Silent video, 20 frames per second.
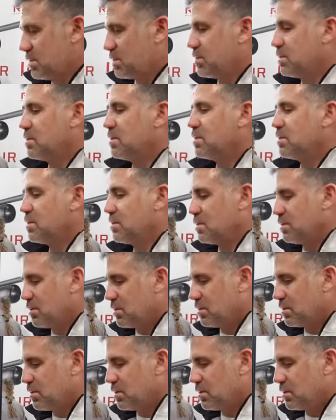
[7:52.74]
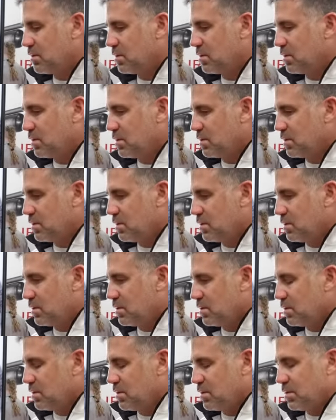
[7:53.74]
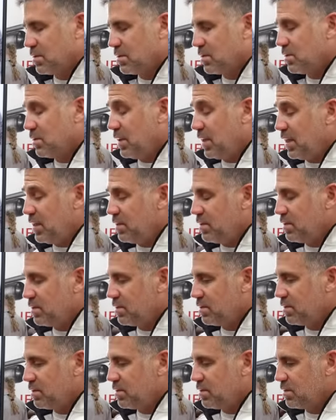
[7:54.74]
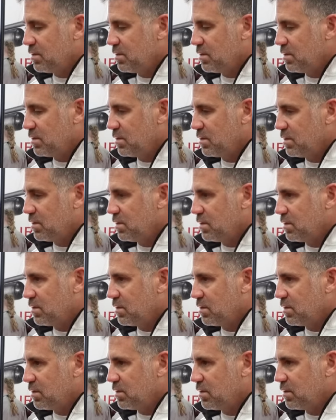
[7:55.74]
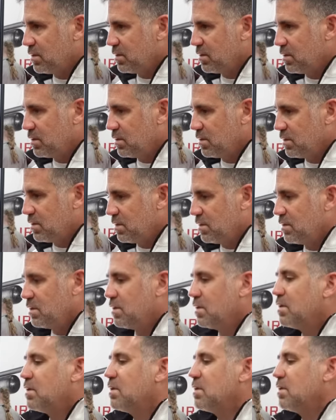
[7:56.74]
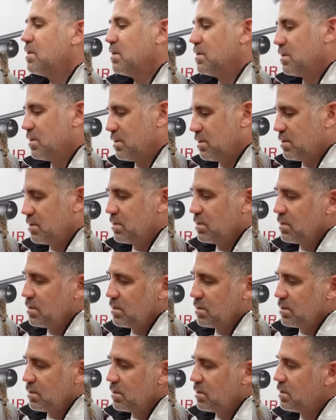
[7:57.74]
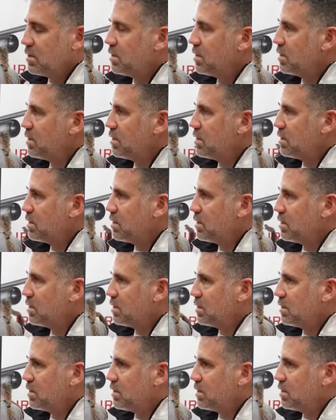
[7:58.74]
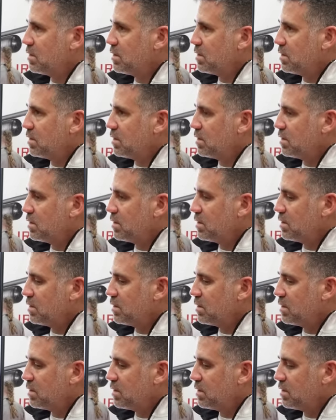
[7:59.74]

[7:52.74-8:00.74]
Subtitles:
[no speech]